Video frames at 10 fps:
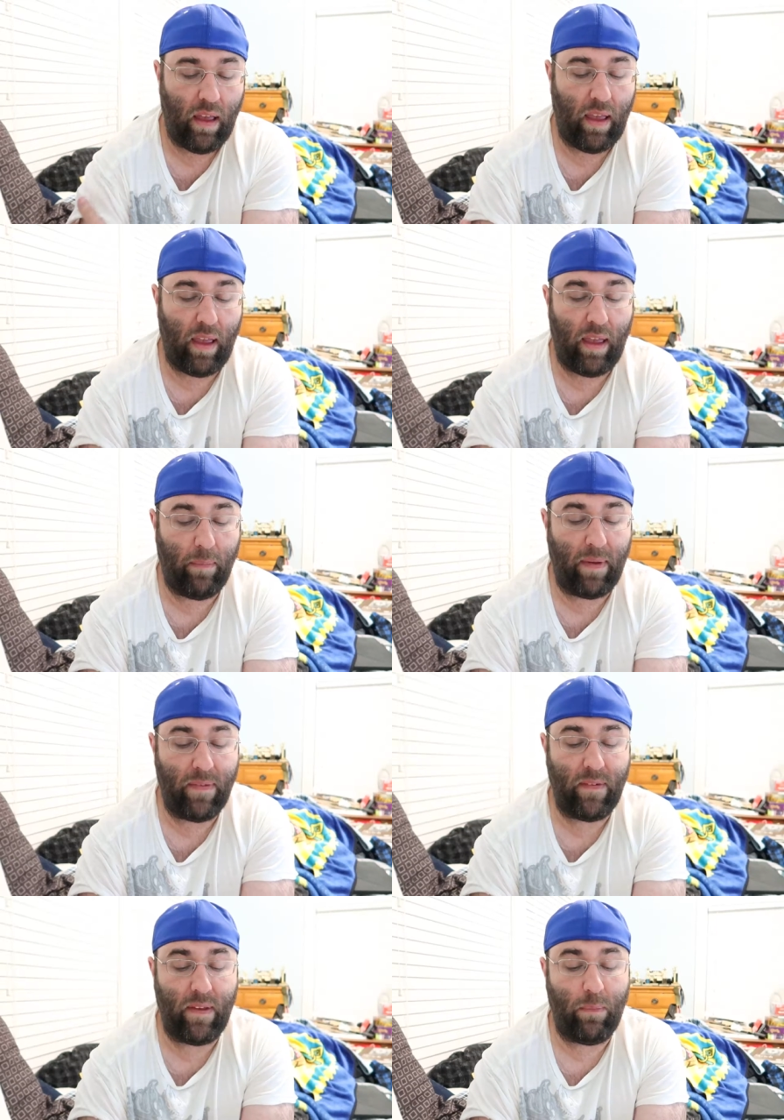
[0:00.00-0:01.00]
And
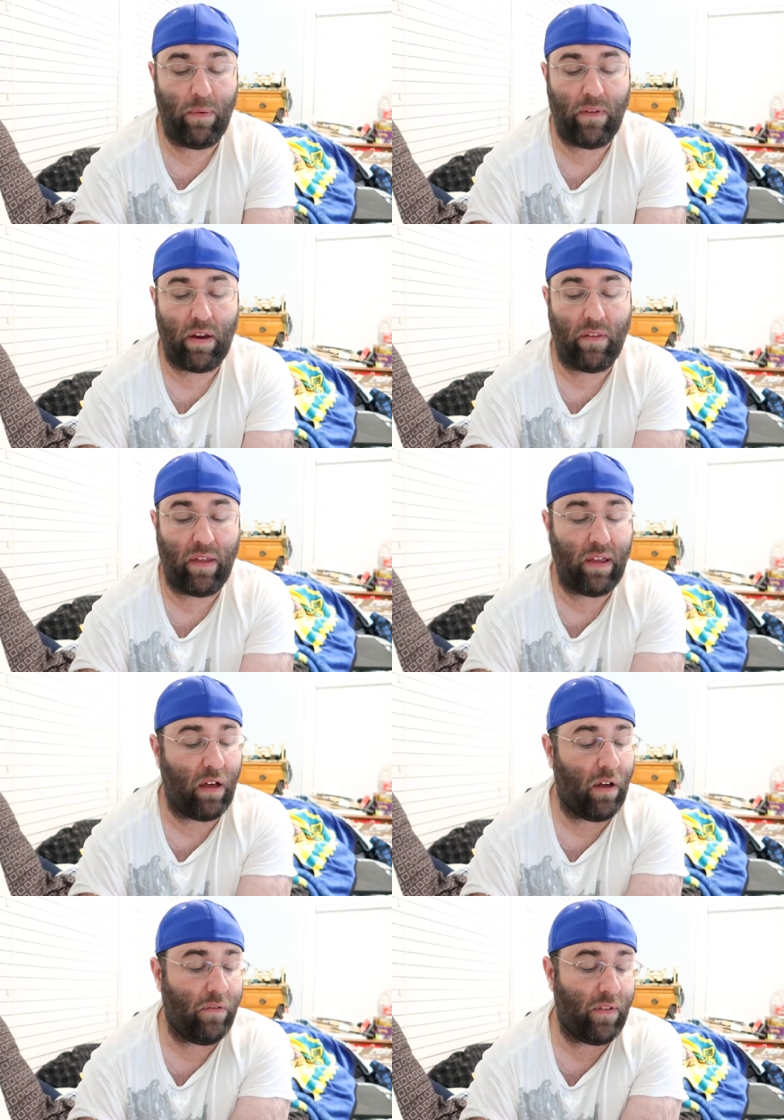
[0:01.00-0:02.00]
basically, we found out that he
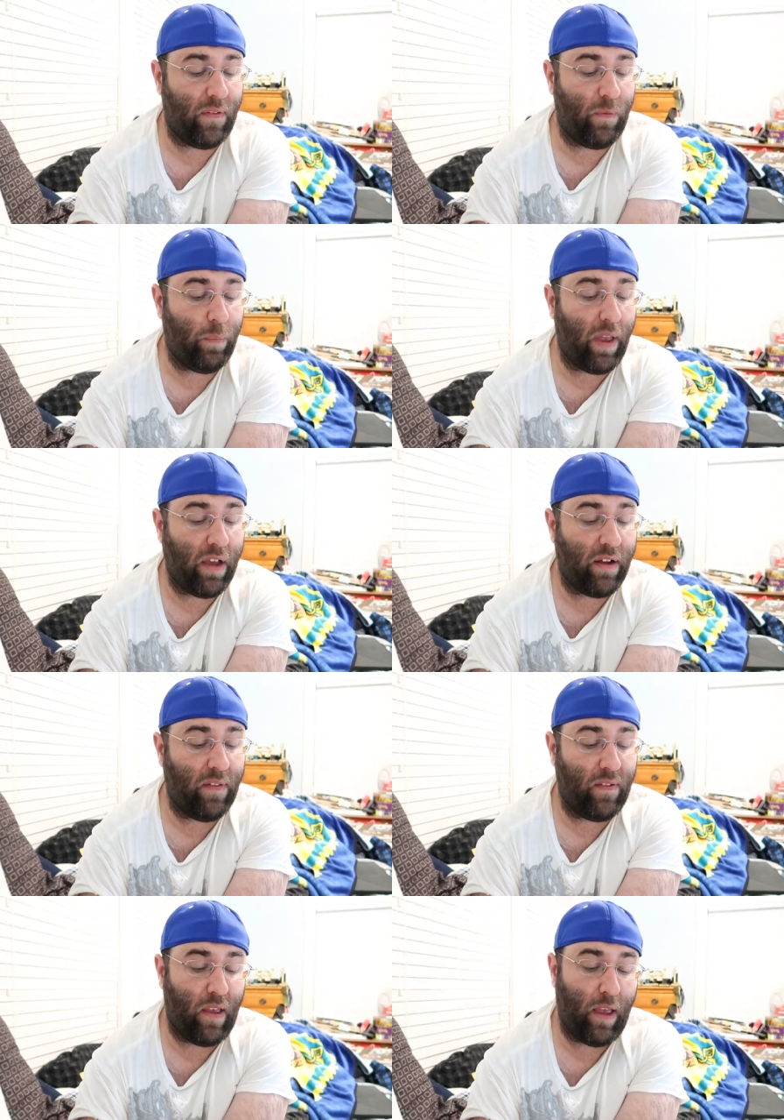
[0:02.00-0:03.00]
offed his
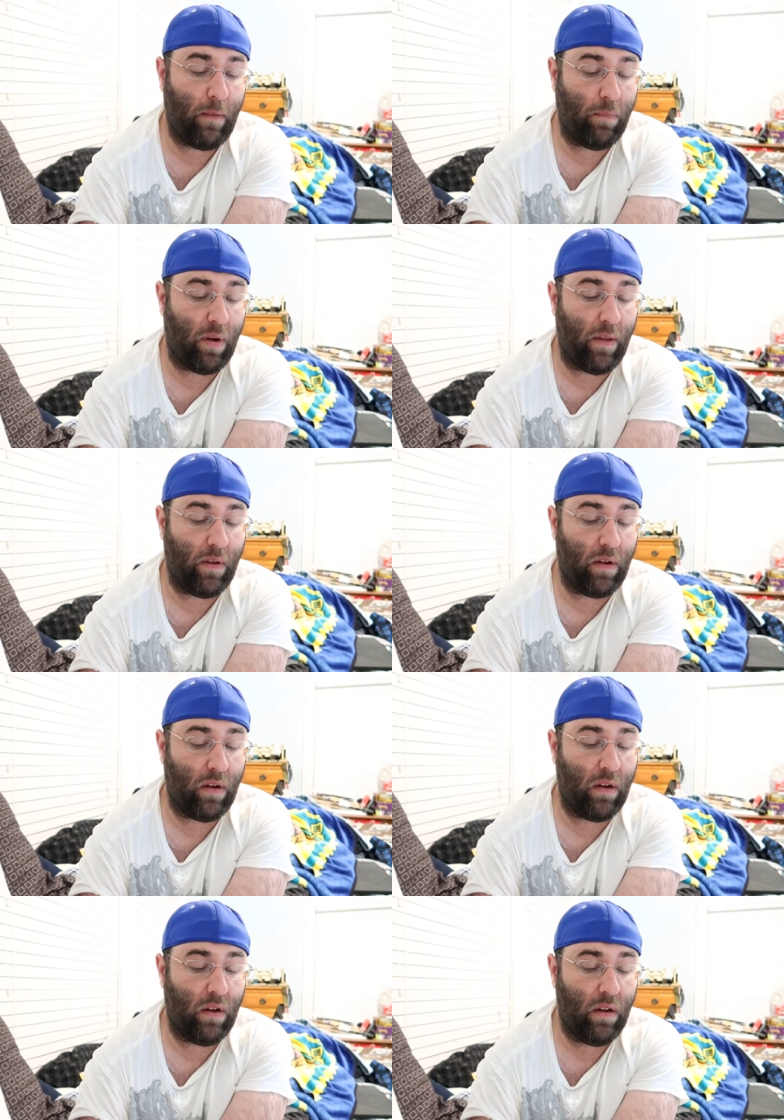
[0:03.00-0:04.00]
parents and
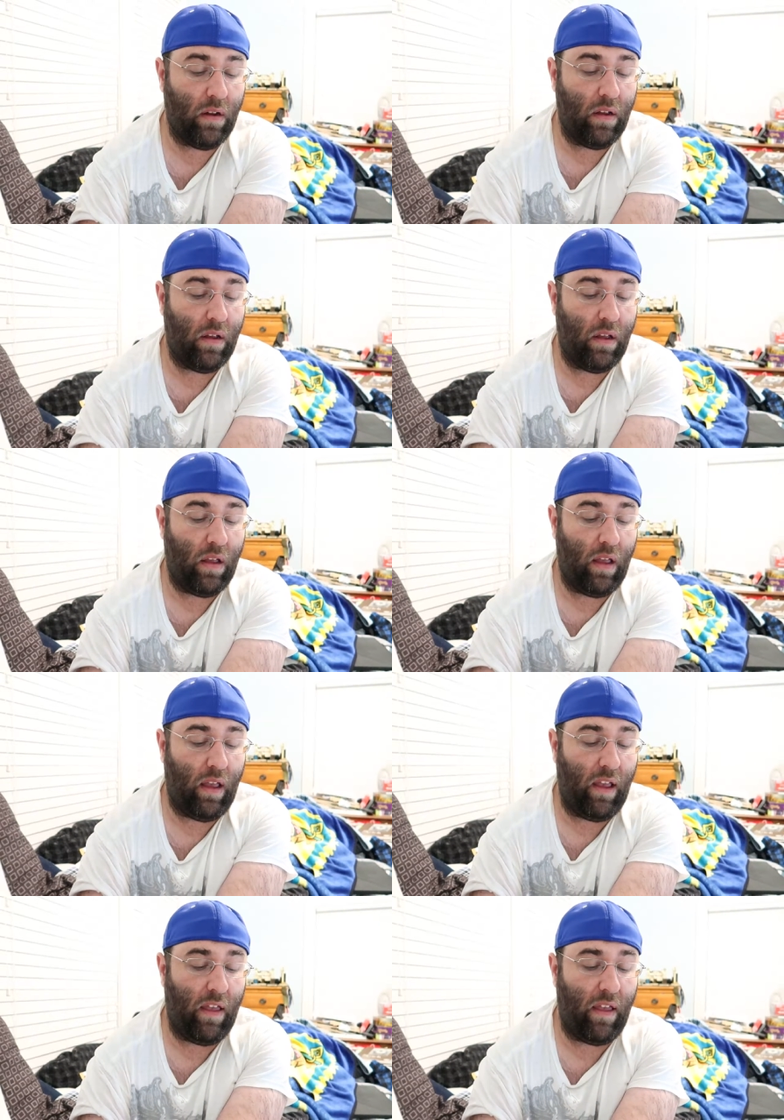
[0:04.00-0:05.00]
brother.
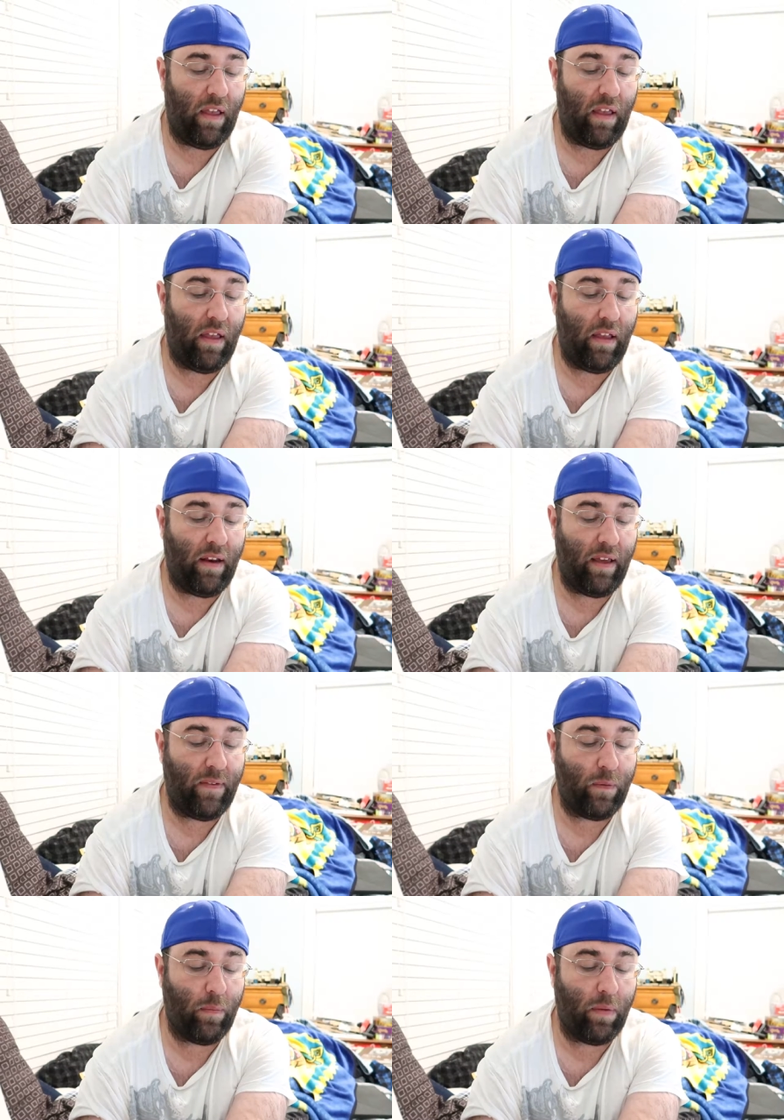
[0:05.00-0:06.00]
And
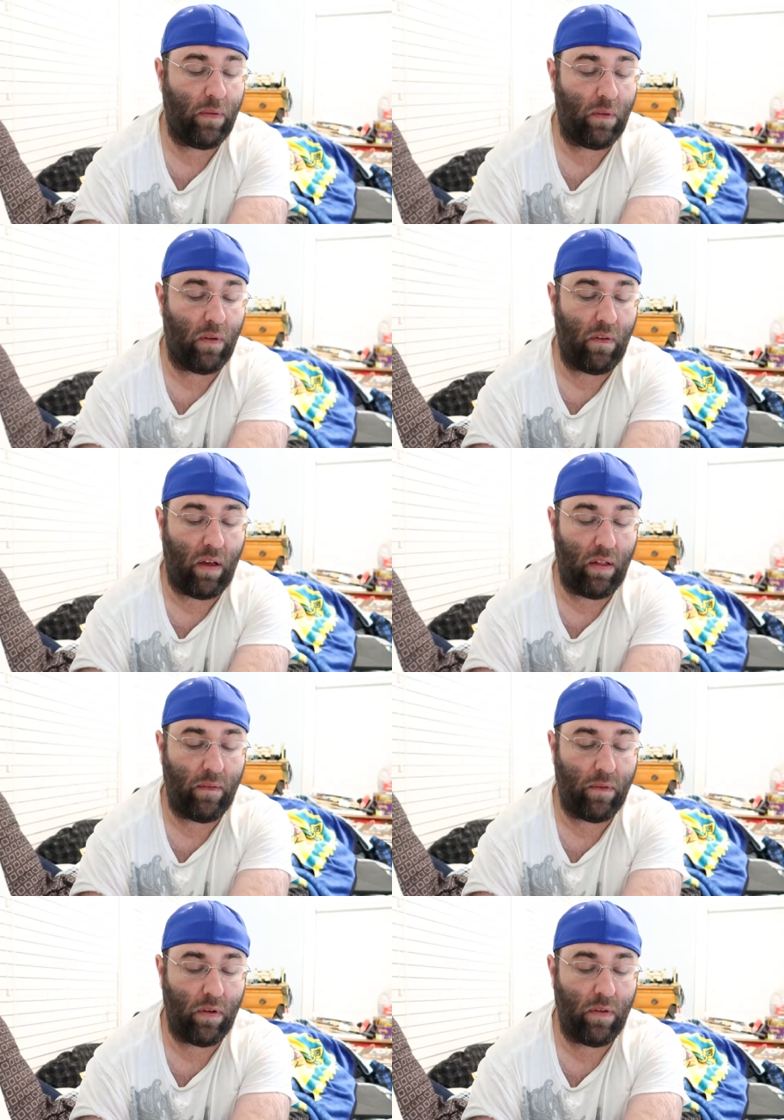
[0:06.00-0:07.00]
Knight's going to
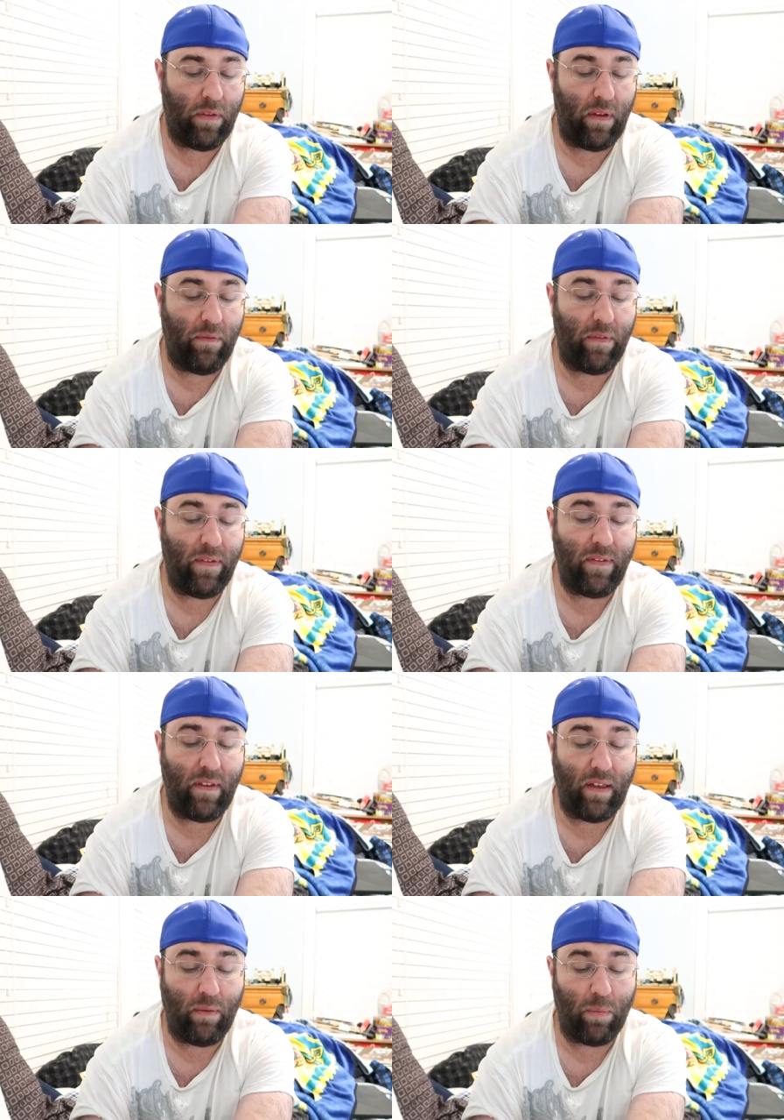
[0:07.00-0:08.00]
Oliver. Then
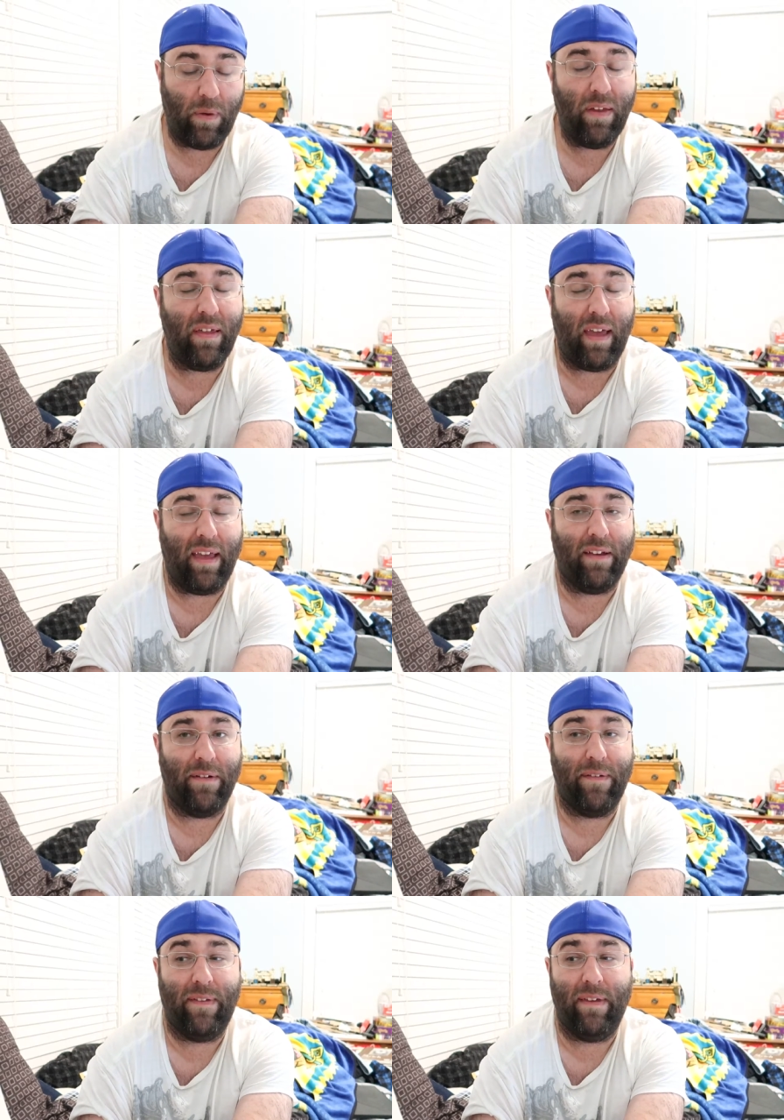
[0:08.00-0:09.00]
Felicity really
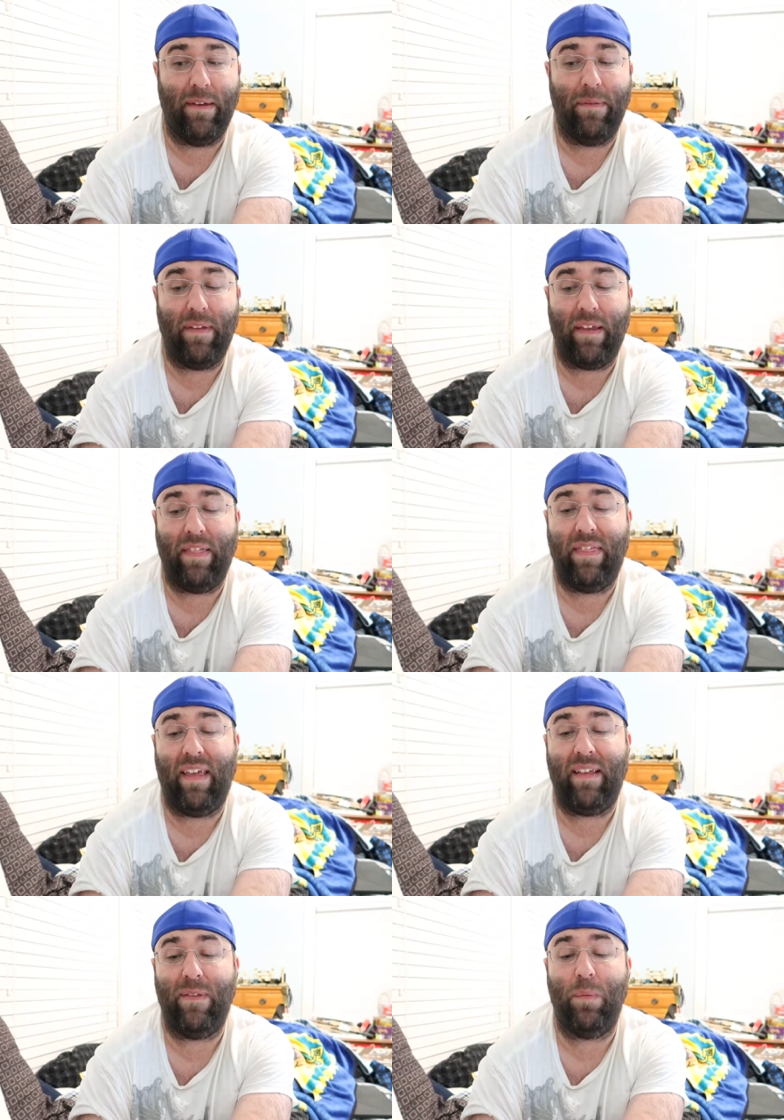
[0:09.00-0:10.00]
anchors him, saying
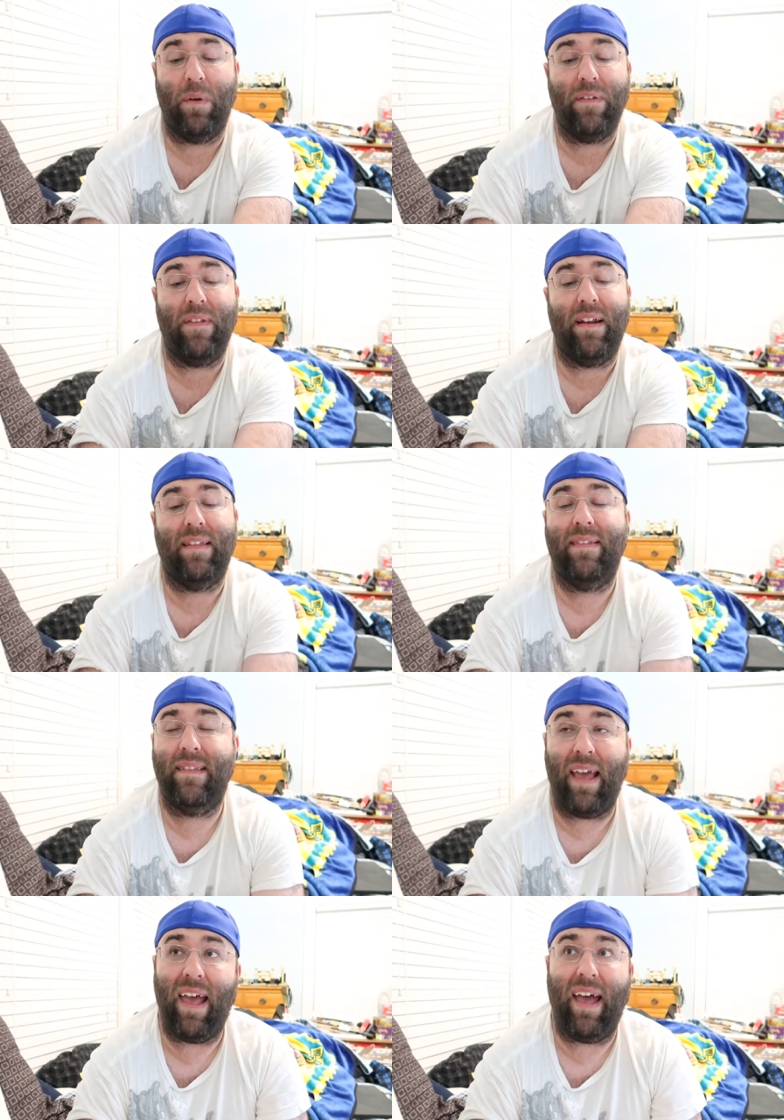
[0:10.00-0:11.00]
that he's worse than his
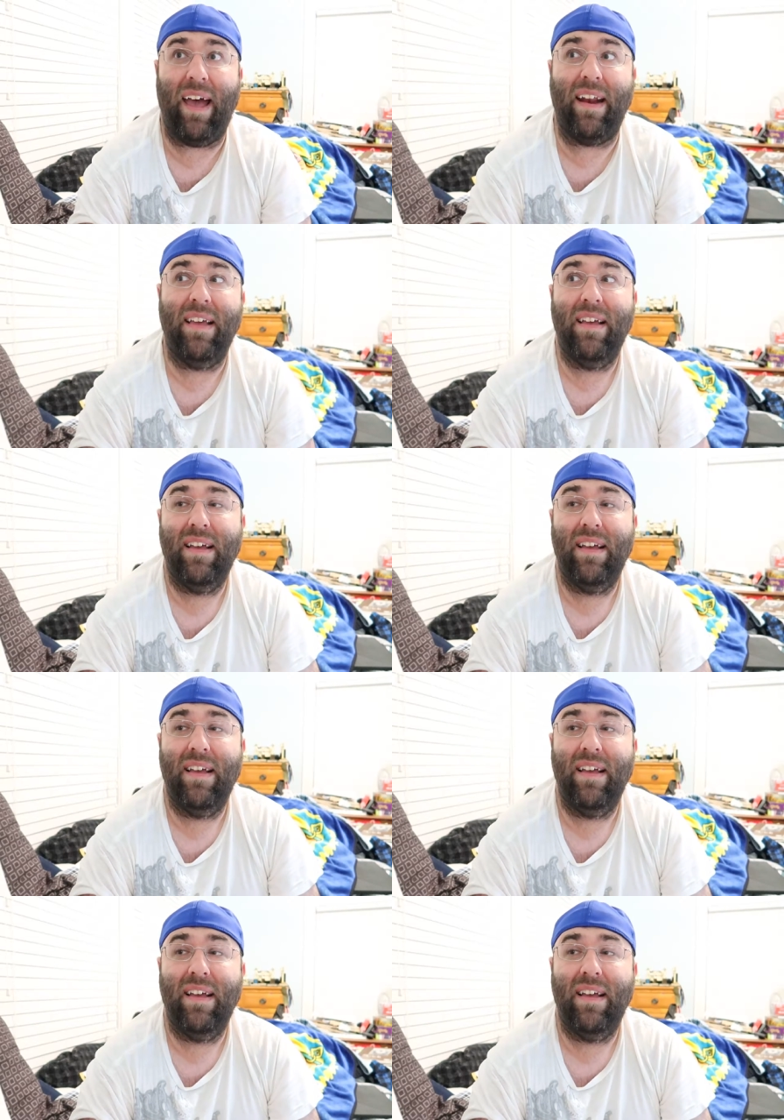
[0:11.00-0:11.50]
dad.